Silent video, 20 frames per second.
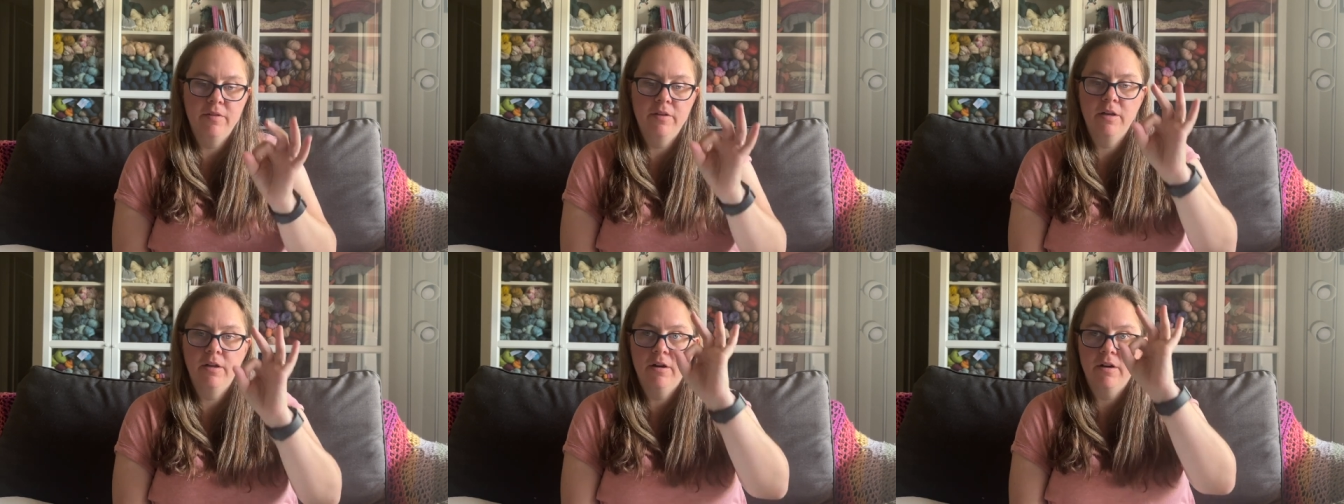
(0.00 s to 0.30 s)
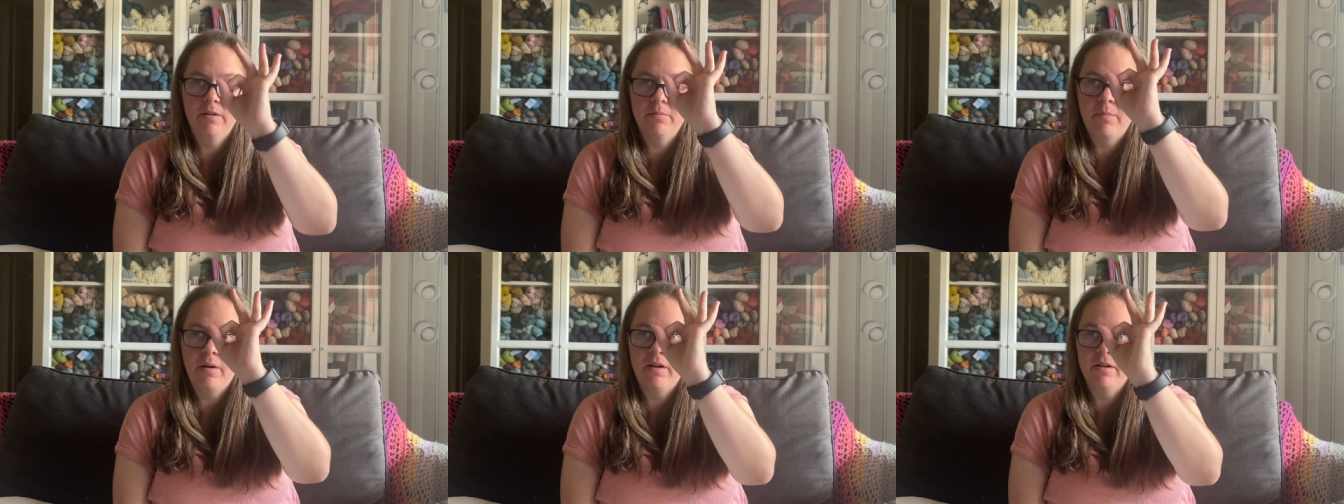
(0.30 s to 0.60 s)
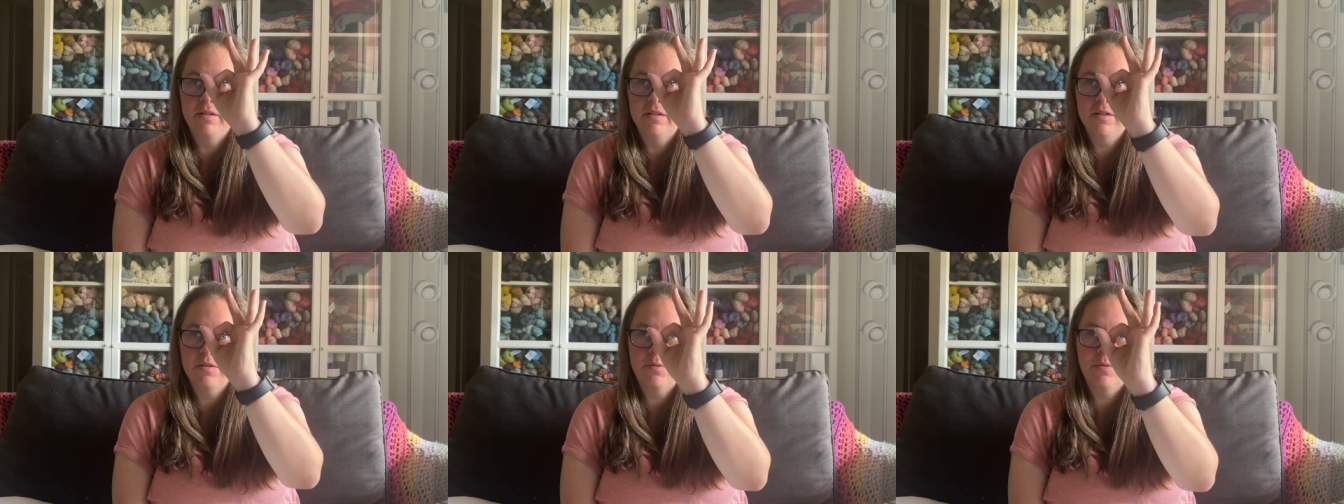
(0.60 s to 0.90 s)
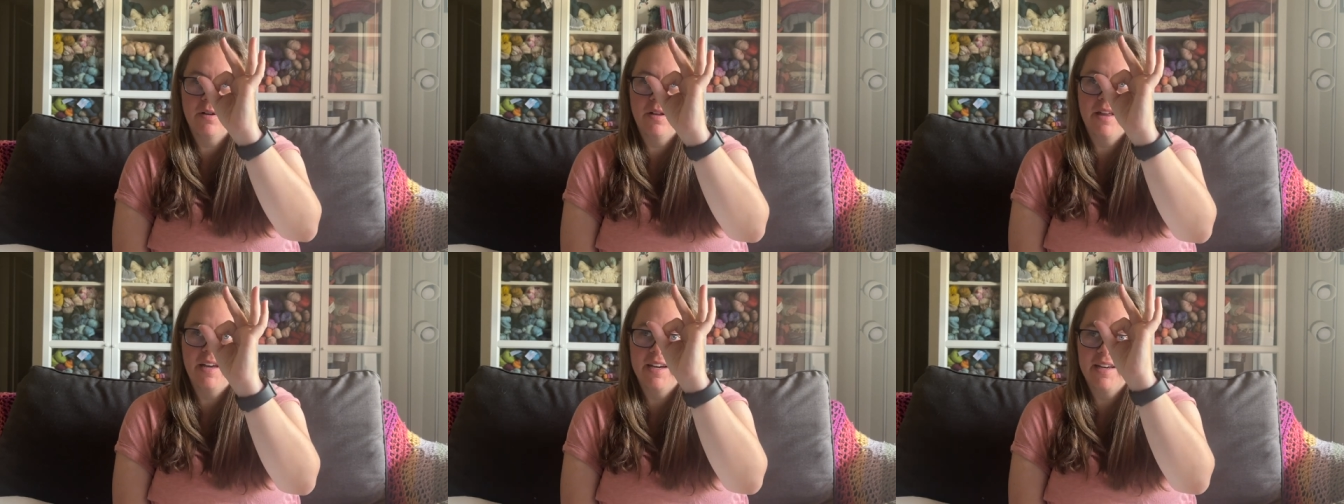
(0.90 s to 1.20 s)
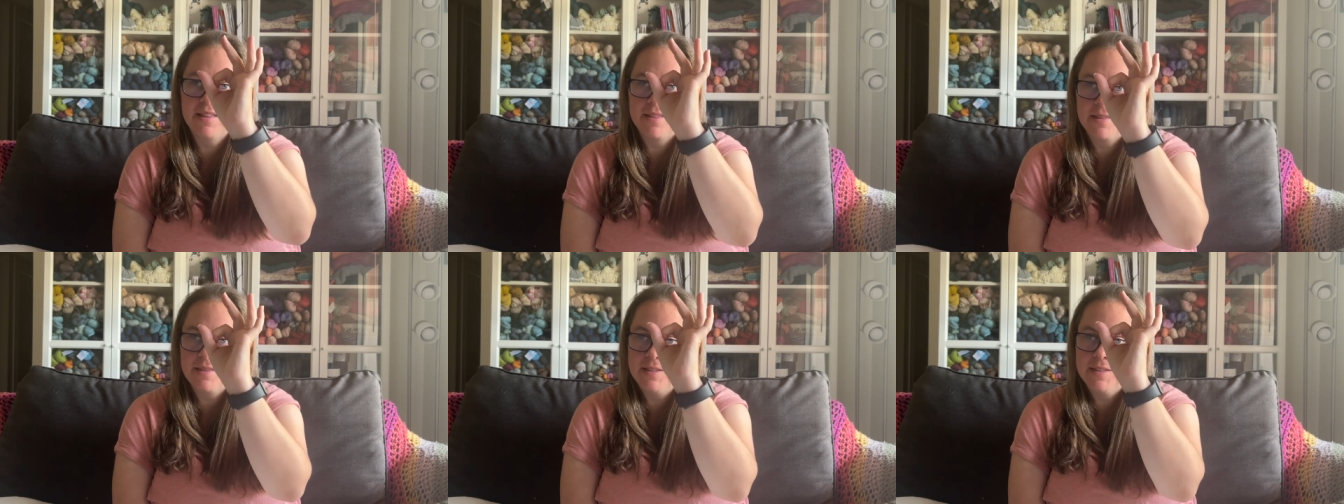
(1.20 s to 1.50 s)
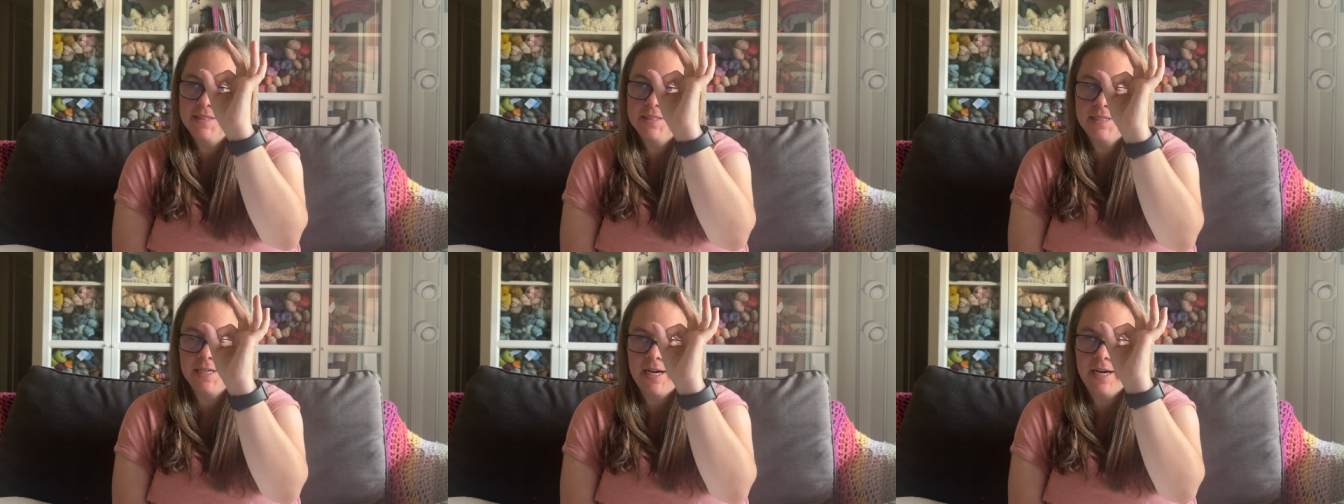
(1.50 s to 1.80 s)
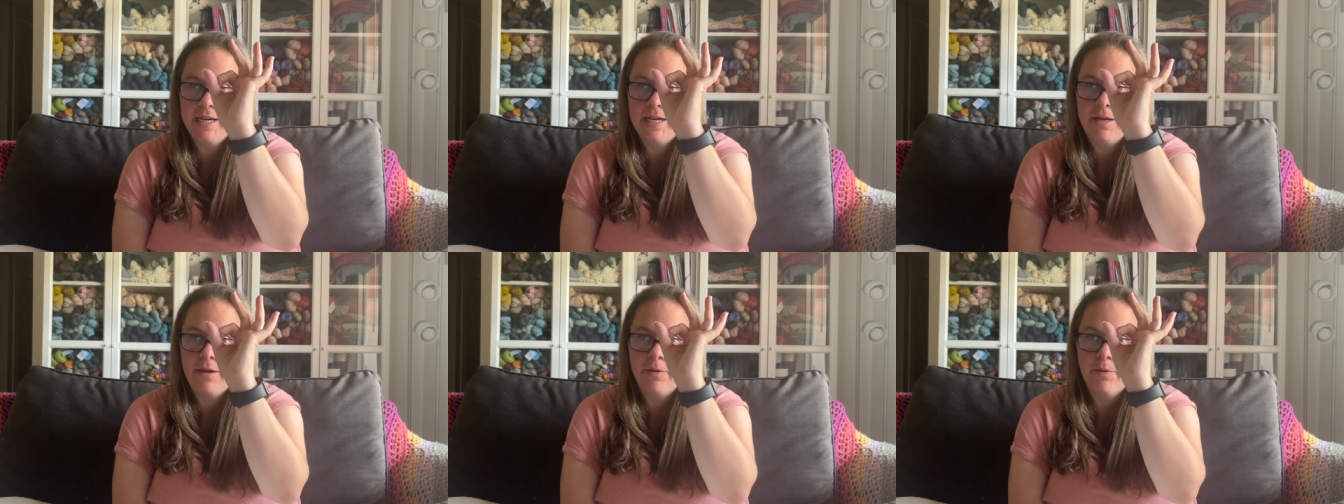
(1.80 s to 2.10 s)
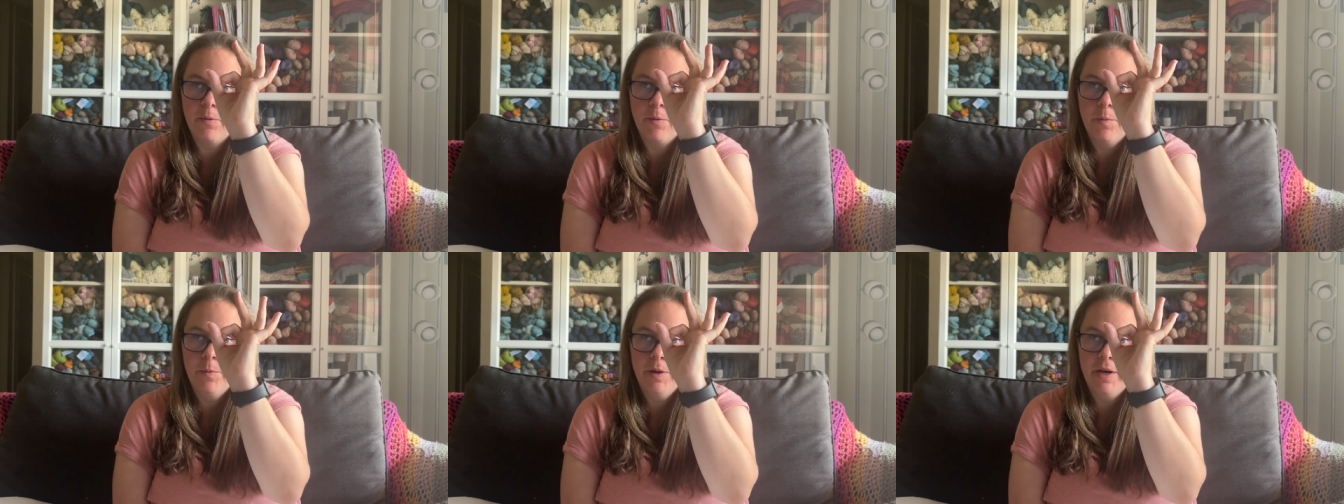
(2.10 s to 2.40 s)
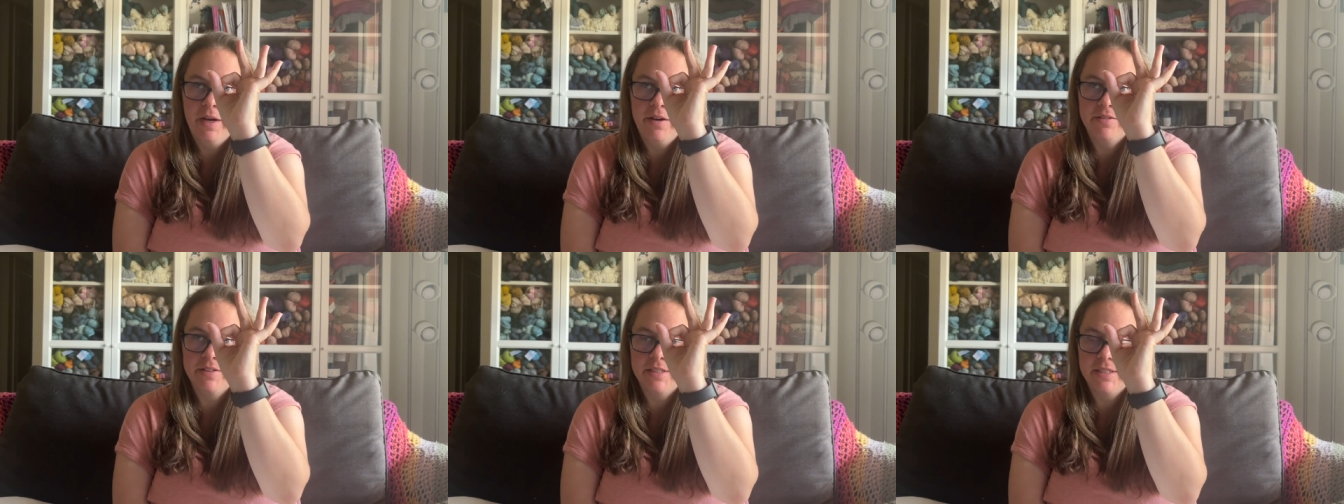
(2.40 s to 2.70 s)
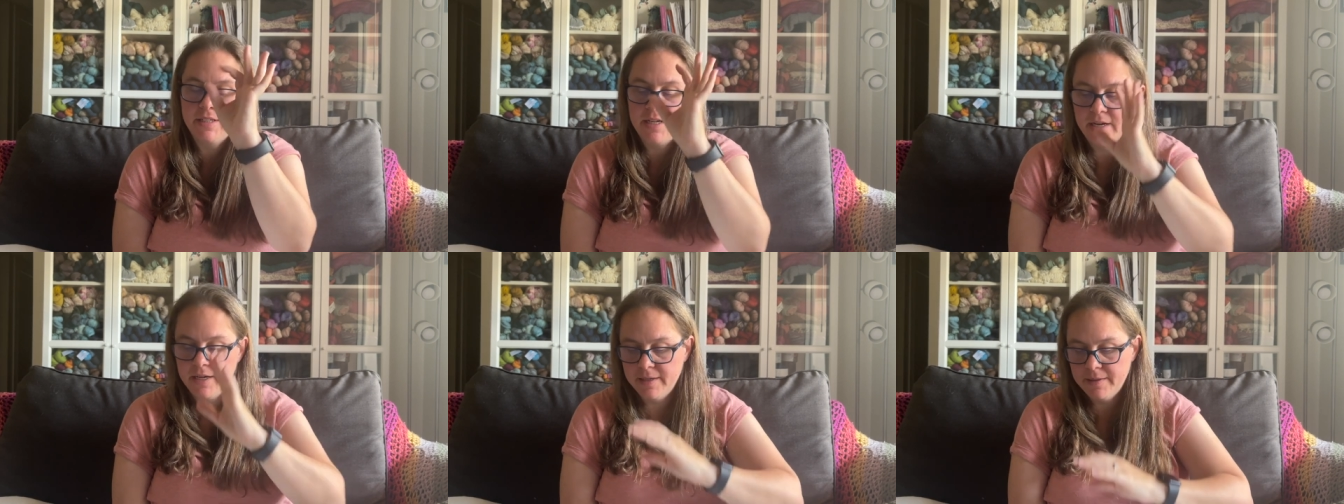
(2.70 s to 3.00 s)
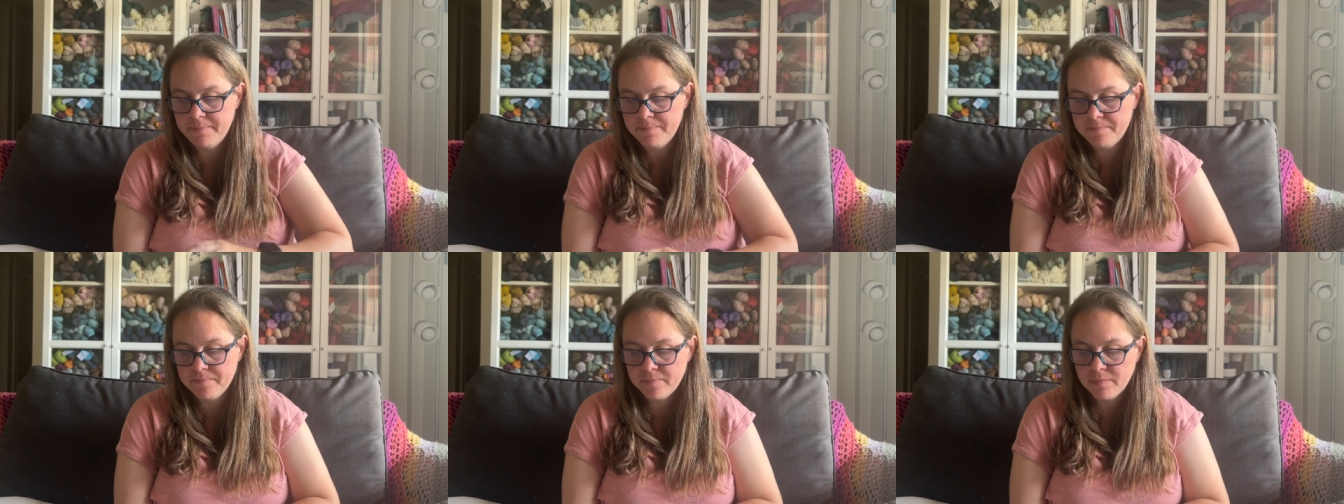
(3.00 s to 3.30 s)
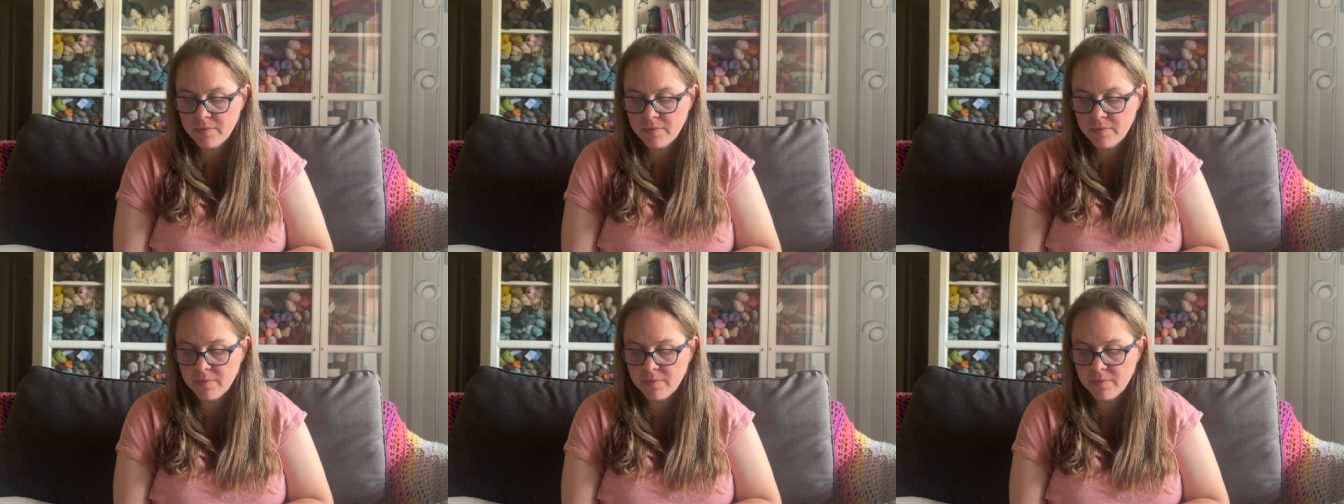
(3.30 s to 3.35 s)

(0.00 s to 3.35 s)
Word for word: The yarn balls were like this tiny when I was done.